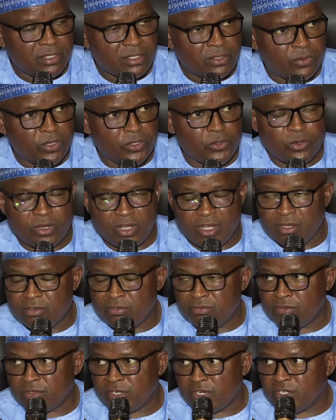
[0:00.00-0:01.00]
When you have
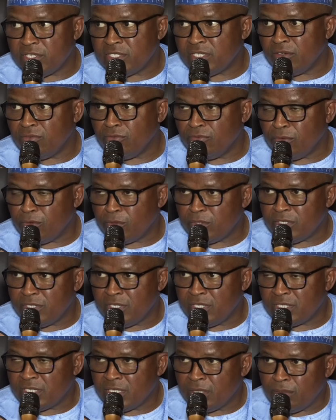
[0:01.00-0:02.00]
Christian votes,
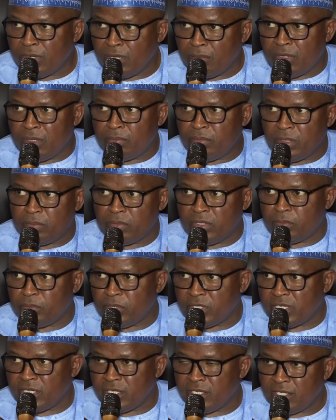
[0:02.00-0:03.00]
they say Mama, Papa,
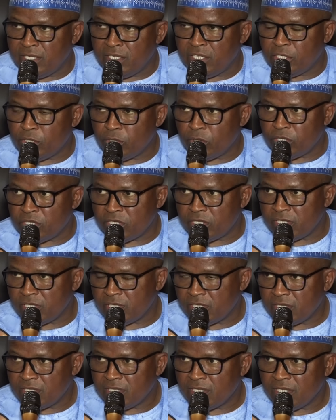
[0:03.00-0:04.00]
Peking in the churches.
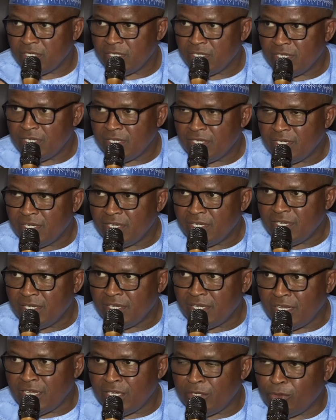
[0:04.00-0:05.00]

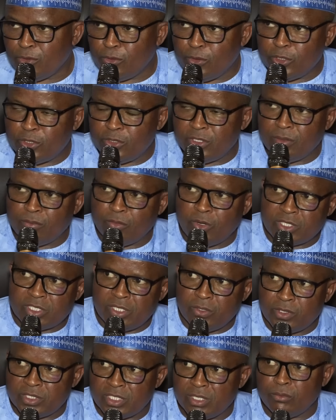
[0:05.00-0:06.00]
And you go to the mosque,
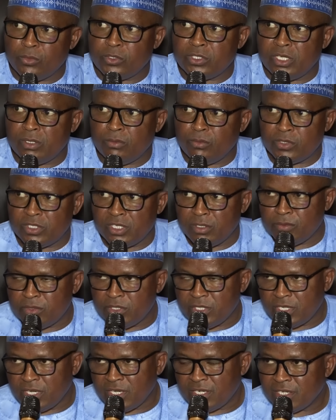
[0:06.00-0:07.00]
they will say Muslim, Muslim
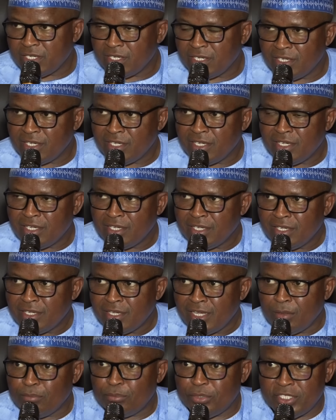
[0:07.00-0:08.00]
ticket.
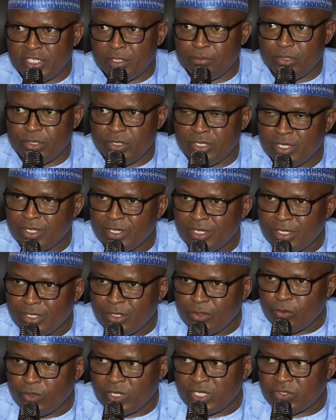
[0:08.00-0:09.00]
And PDP
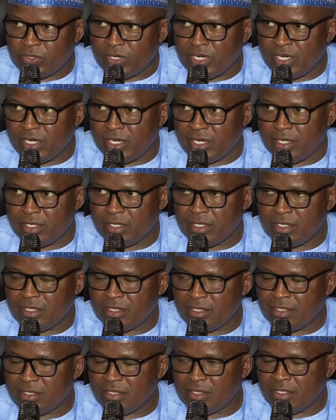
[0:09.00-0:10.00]
was stranded.
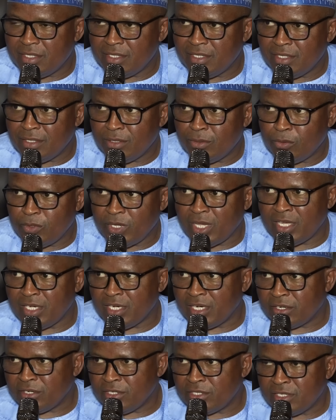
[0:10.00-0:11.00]
We had a
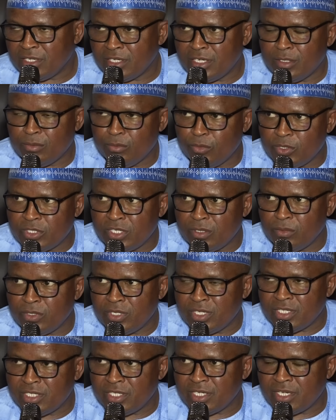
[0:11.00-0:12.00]
Christian and a Muslim on
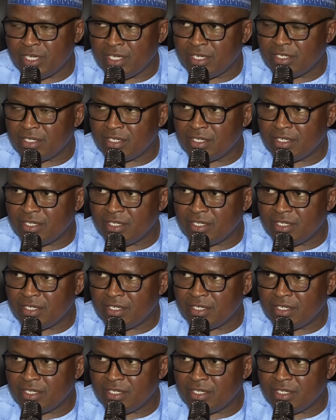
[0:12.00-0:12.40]
the ticket.